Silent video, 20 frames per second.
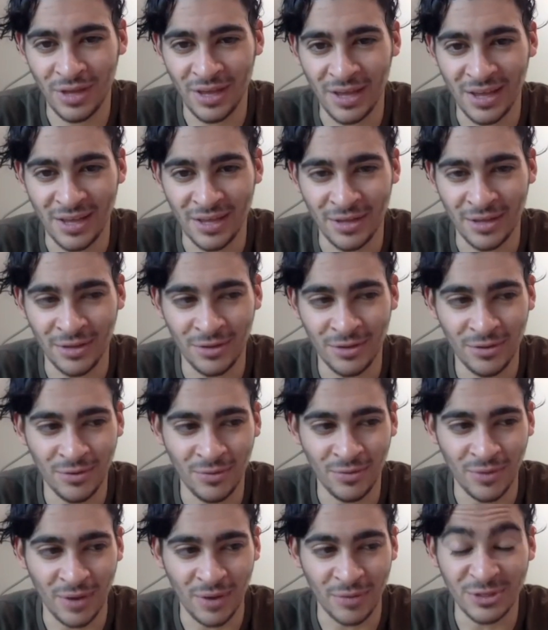and
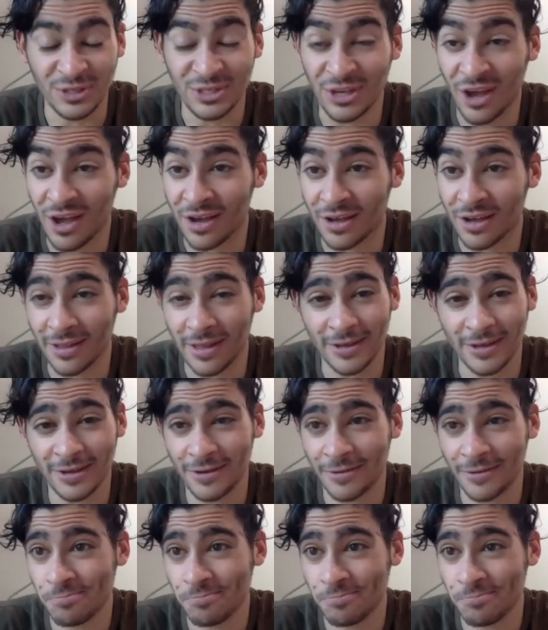when I was young, like